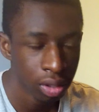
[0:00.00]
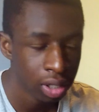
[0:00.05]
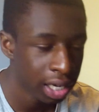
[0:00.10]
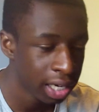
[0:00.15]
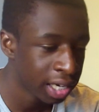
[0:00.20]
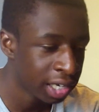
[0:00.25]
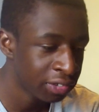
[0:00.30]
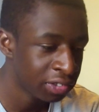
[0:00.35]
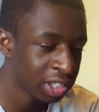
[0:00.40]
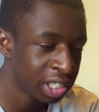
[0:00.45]

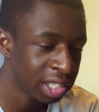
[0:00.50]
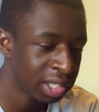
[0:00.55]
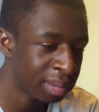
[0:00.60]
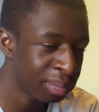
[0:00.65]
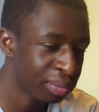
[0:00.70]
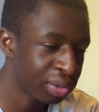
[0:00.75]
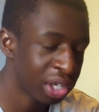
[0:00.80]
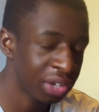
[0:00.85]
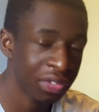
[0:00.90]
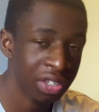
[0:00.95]
Like I've said in
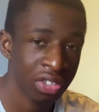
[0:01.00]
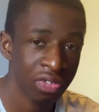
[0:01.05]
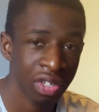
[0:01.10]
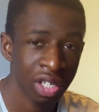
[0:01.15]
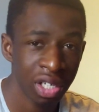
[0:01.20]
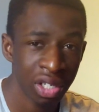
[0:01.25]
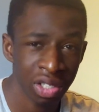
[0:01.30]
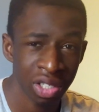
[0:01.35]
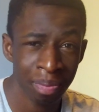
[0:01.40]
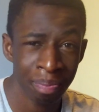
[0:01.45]
previous
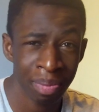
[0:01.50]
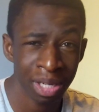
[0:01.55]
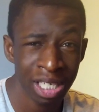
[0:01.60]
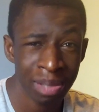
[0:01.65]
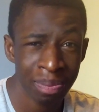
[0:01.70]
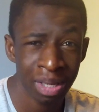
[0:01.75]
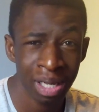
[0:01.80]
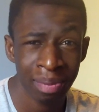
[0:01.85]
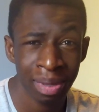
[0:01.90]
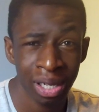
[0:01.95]
videos, the
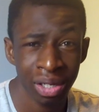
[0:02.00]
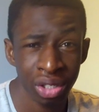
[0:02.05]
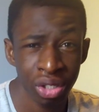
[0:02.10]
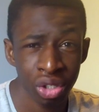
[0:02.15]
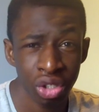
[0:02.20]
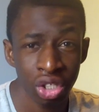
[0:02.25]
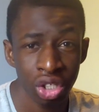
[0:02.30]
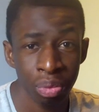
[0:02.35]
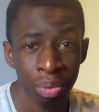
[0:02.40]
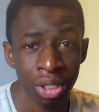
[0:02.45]
best bit about
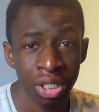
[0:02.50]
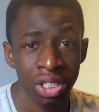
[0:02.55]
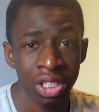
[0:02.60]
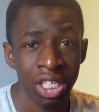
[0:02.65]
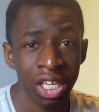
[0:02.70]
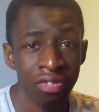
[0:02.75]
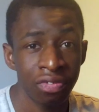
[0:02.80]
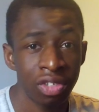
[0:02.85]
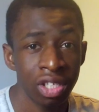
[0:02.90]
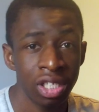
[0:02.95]
YouTube is
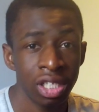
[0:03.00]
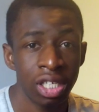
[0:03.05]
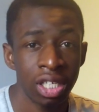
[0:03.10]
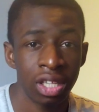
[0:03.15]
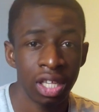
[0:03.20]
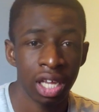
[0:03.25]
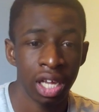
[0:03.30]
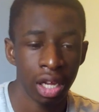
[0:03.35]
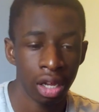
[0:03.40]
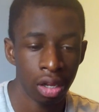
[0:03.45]
definitely
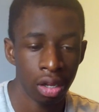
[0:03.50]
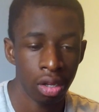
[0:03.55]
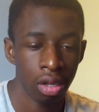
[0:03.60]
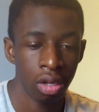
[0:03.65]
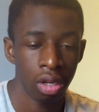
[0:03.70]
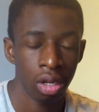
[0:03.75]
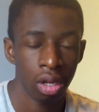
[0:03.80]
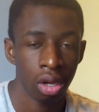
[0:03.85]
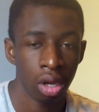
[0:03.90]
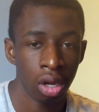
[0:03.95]
that
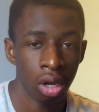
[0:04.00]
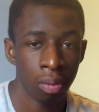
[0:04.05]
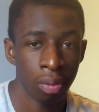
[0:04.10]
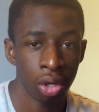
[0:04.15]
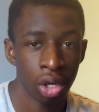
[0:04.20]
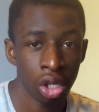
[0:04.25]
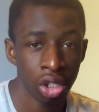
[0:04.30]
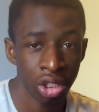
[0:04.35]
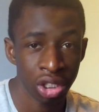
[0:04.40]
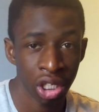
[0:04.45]

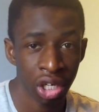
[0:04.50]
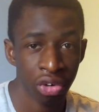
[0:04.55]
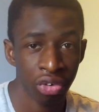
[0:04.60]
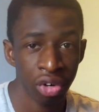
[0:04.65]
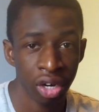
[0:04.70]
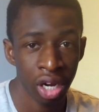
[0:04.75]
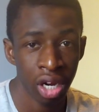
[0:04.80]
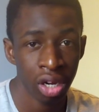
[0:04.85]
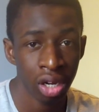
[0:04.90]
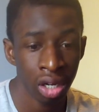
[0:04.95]
content
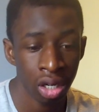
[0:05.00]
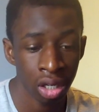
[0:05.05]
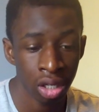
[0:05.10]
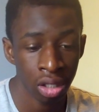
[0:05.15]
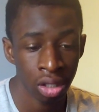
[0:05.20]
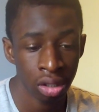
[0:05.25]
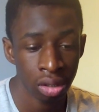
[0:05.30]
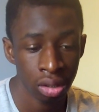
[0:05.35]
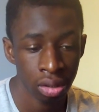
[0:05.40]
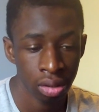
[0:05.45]
creator
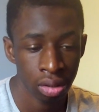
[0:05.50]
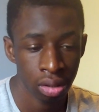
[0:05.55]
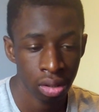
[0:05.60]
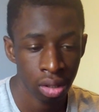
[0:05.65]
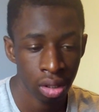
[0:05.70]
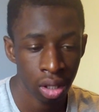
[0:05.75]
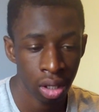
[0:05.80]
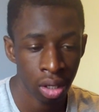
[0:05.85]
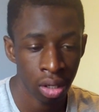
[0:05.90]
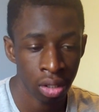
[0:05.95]

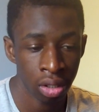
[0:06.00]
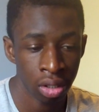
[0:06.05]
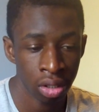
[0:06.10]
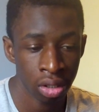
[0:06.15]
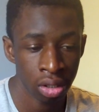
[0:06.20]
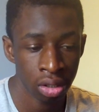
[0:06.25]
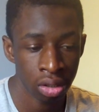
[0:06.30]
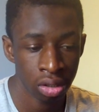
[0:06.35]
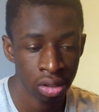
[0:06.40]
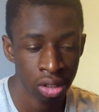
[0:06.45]

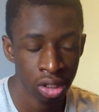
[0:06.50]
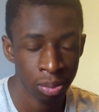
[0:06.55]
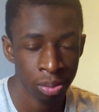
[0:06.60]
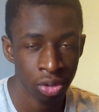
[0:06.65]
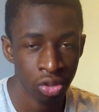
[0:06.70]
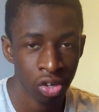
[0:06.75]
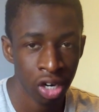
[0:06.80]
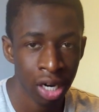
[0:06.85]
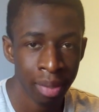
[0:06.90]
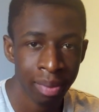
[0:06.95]

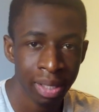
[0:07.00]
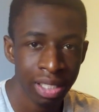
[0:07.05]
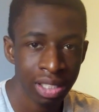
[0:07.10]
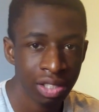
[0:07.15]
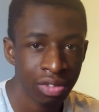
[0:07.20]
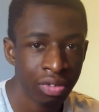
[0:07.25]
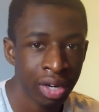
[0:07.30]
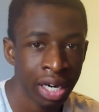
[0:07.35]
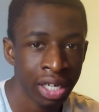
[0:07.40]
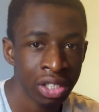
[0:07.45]
subscriber
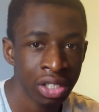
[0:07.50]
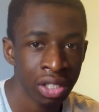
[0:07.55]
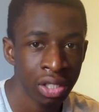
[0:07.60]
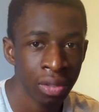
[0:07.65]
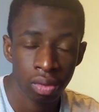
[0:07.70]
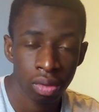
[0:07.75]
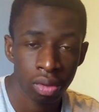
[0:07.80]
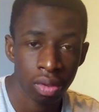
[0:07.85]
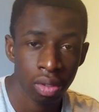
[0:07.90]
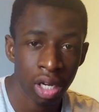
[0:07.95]
interaction.
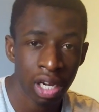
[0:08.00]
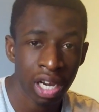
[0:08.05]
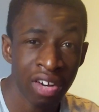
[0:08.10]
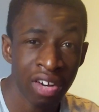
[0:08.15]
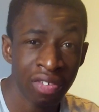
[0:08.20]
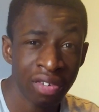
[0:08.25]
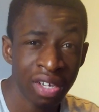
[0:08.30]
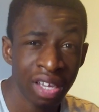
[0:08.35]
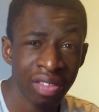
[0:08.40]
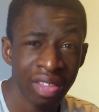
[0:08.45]
I
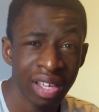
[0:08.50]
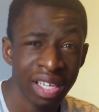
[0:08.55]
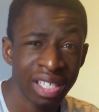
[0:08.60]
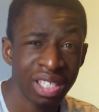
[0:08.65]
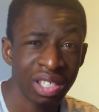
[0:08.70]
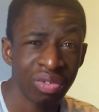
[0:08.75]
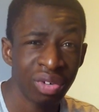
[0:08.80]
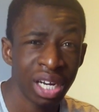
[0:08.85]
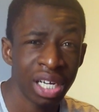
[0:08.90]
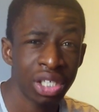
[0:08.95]
of get that
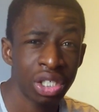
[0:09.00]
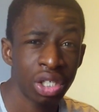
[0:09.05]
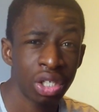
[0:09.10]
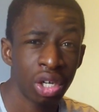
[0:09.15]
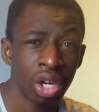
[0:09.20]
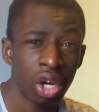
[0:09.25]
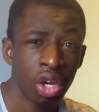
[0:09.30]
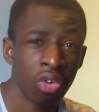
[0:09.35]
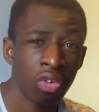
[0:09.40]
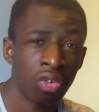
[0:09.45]
interaction
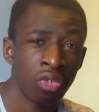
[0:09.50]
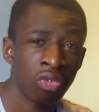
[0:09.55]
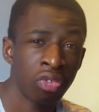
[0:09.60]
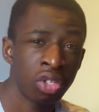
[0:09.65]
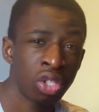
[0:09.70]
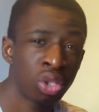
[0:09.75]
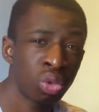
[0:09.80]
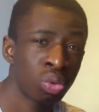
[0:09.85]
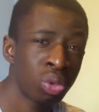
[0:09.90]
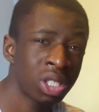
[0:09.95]
over
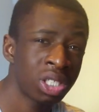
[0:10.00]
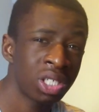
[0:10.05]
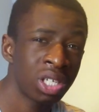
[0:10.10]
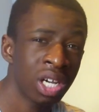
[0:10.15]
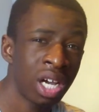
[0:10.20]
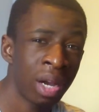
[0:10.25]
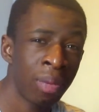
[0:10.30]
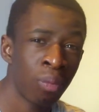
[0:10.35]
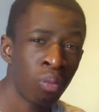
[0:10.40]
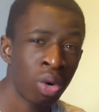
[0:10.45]
Twitter.
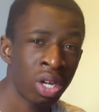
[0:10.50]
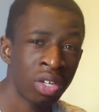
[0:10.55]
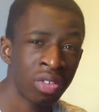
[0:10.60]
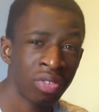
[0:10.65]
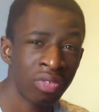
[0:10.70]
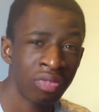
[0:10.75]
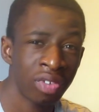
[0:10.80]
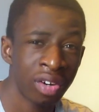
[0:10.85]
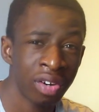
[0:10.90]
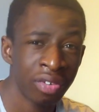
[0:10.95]
I'm one of
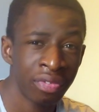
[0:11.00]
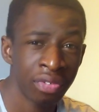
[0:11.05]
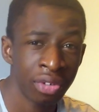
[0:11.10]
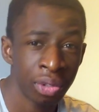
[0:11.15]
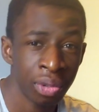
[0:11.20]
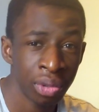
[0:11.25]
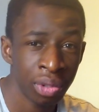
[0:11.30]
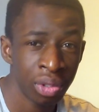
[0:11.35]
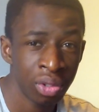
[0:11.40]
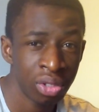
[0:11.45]
the very
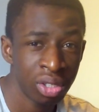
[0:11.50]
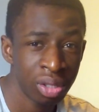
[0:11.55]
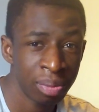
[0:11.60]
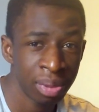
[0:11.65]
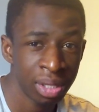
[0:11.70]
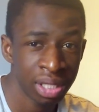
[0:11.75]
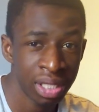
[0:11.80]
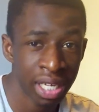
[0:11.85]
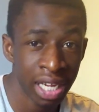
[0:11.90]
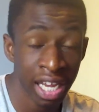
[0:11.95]
few
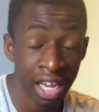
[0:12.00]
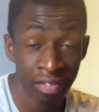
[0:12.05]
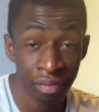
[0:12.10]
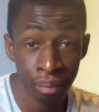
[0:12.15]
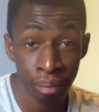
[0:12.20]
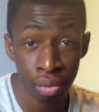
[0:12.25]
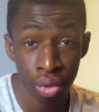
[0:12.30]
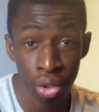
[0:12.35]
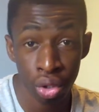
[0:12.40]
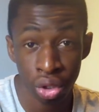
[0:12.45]
YouTubers to have
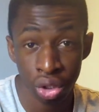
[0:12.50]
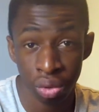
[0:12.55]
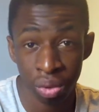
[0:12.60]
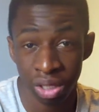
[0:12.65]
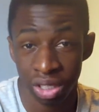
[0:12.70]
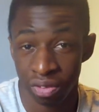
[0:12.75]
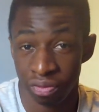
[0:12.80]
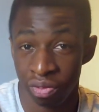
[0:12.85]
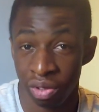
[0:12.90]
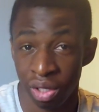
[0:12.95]
more
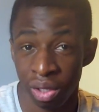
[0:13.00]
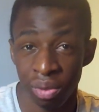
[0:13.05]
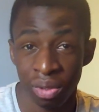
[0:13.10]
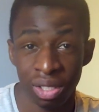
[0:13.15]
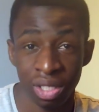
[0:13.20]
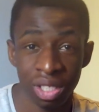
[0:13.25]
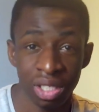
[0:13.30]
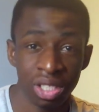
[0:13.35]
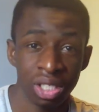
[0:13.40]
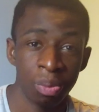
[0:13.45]
Twitter
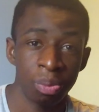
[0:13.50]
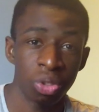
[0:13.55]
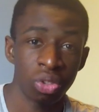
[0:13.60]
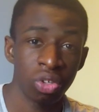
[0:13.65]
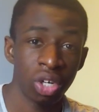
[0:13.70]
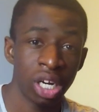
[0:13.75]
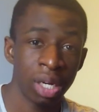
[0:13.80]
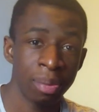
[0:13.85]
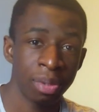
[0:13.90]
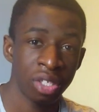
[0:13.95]
followers than
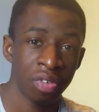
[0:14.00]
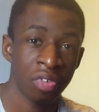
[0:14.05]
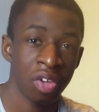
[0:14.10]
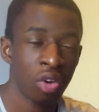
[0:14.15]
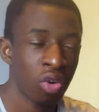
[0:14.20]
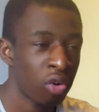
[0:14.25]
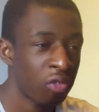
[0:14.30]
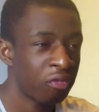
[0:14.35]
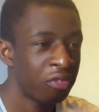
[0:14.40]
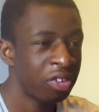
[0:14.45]
subscribers. I think
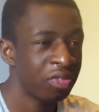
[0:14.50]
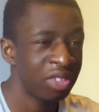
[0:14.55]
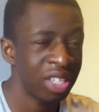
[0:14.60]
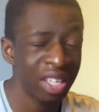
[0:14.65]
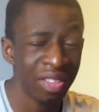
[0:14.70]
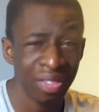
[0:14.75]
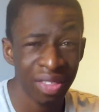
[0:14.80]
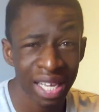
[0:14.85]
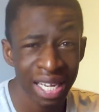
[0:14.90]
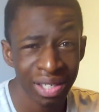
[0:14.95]
I've got
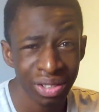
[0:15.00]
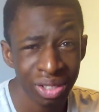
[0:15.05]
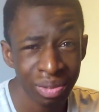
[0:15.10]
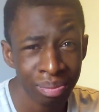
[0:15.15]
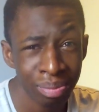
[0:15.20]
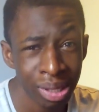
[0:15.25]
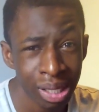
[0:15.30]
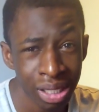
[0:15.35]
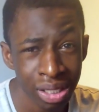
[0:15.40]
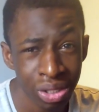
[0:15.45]
15,000
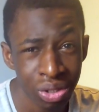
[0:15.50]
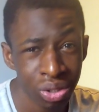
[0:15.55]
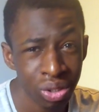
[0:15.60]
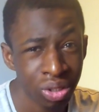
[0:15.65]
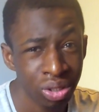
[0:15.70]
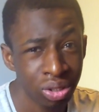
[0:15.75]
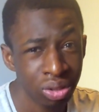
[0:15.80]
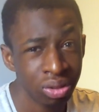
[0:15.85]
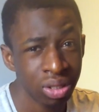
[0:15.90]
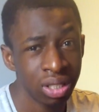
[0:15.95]
plus
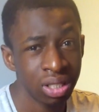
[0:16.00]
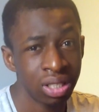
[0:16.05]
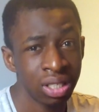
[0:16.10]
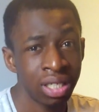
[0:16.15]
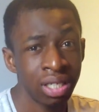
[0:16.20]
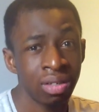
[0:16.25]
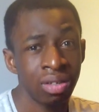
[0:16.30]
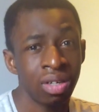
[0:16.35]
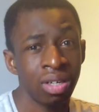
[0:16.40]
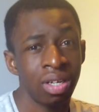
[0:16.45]
on Twitter
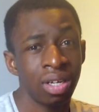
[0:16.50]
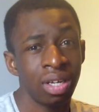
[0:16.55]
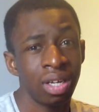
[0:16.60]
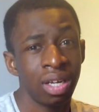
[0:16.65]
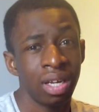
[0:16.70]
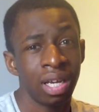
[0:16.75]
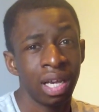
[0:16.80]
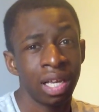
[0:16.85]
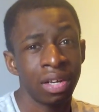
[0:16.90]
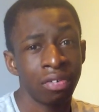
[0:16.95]
now,
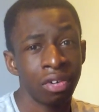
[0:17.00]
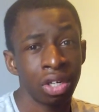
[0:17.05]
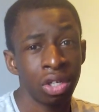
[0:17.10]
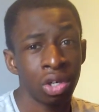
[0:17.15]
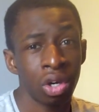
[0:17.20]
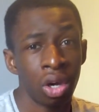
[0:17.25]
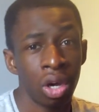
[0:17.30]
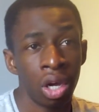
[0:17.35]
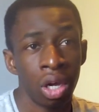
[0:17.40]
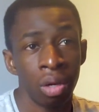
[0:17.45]
and I've only
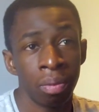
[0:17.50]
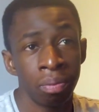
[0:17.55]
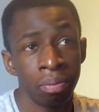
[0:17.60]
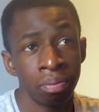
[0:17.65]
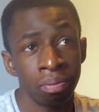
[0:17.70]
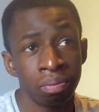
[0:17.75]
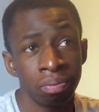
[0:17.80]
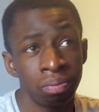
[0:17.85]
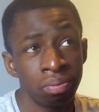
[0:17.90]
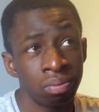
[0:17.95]
got
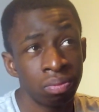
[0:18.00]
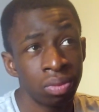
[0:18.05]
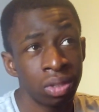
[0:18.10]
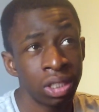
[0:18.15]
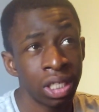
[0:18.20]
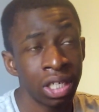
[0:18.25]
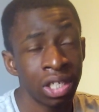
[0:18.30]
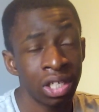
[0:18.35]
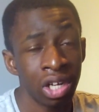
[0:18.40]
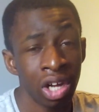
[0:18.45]

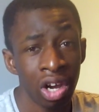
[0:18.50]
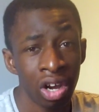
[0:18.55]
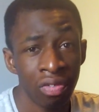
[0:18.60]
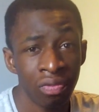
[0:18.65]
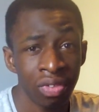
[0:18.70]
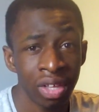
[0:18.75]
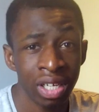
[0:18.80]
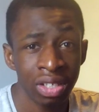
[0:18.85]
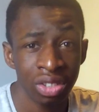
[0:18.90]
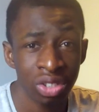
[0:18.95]

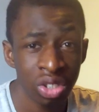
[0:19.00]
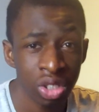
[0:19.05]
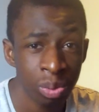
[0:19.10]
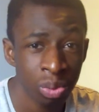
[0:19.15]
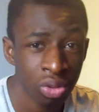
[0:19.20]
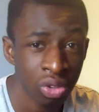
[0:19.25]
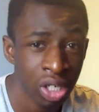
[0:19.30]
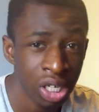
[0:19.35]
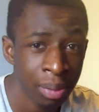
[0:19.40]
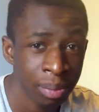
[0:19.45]
10,500
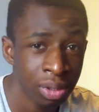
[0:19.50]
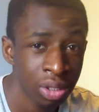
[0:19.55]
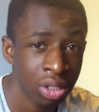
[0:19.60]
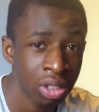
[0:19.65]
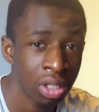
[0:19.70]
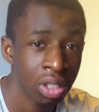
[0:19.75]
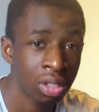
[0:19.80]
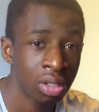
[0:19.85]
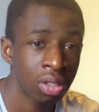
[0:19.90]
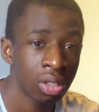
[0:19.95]
subscribers,
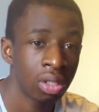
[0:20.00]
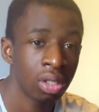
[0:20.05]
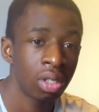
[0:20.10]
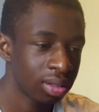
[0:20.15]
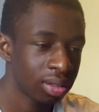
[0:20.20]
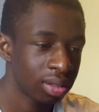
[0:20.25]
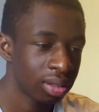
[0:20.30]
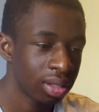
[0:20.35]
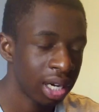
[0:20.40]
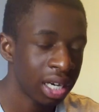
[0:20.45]
so
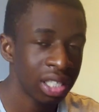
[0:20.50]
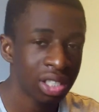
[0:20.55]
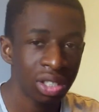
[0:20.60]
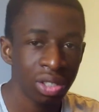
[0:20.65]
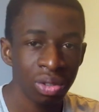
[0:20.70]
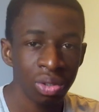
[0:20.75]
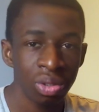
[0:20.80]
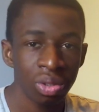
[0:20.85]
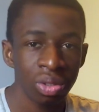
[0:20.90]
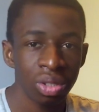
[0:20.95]
I can
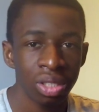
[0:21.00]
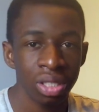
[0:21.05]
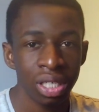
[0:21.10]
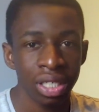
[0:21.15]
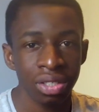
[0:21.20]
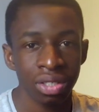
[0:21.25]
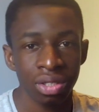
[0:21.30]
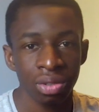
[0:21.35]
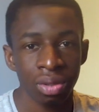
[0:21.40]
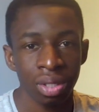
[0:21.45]
still talk to you
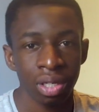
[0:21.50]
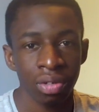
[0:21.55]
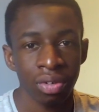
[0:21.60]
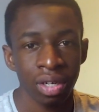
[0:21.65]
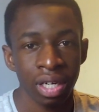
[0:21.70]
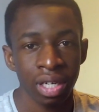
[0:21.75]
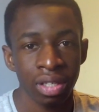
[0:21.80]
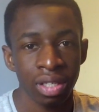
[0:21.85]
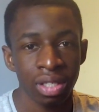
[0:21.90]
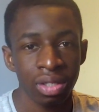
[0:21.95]
guys on Twitter,
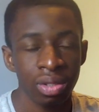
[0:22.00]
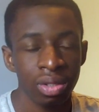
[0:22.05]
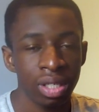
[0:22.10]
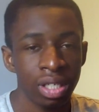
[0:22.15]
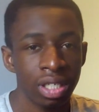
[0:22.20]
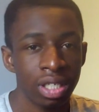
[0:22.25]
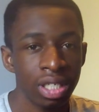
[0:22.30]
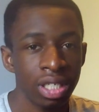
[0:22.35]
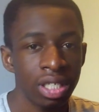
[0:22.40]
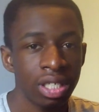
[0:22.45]
right? That's all I
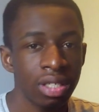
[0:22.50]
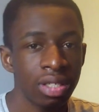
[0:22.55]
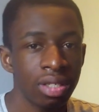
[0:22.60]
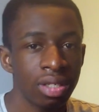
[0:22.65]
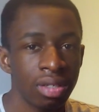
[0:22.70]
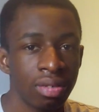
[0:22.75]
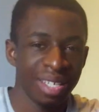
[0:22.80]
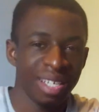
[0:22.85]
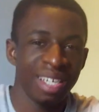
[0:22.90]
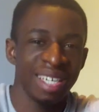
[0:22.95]
need.
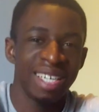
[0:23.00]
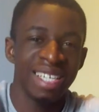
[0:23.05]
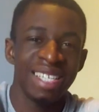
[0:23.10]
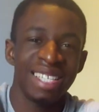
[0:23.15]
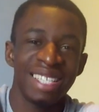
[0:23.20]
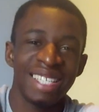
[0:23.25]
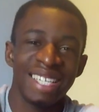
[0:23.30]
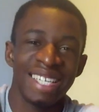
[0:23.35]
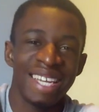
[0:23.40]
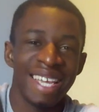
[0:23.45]

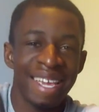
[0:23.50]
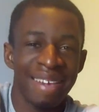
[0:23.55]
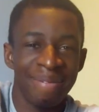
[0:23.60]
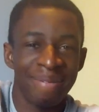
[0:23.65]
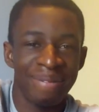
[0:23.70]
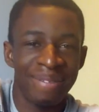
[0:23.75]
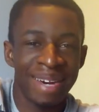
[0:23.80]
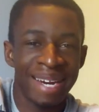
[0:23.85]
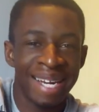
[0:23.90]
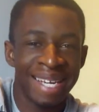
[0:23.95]
Internet
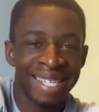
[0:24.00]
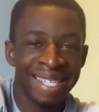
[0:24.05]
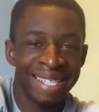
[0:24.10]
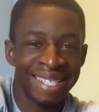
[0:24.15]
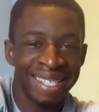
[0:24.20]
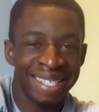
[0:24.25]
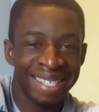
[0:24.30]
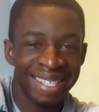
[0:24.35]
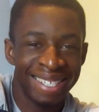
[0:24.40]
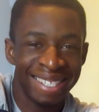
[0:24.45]

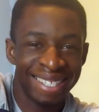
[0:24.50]
friends!